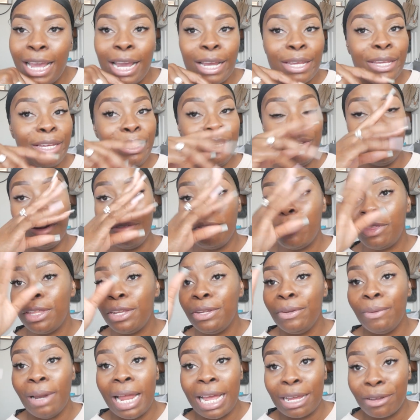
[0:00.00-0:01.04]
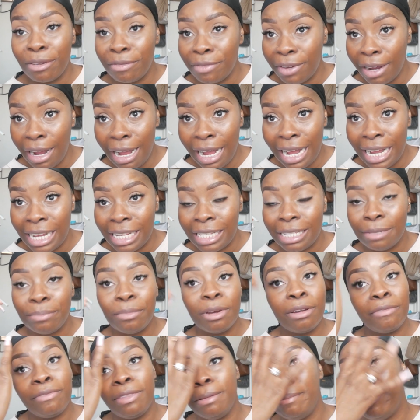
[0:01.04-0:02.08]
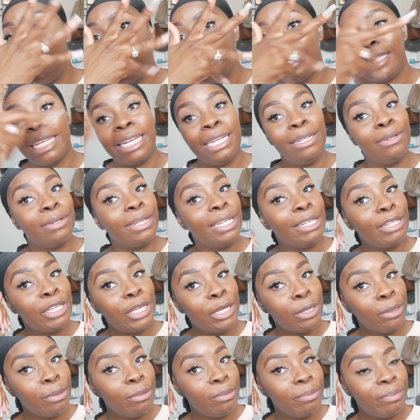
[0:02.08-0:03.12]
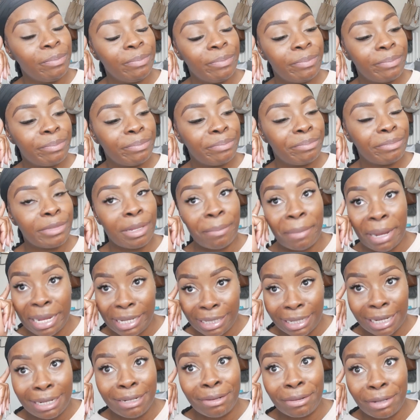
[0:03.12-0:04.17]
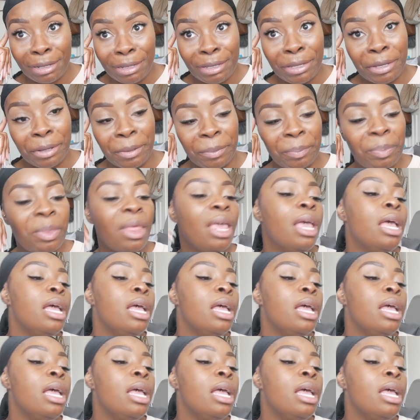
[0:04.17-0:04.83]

You can do everything you like with your eyes, but if the base ain't looking cute, the base ain't looking cute.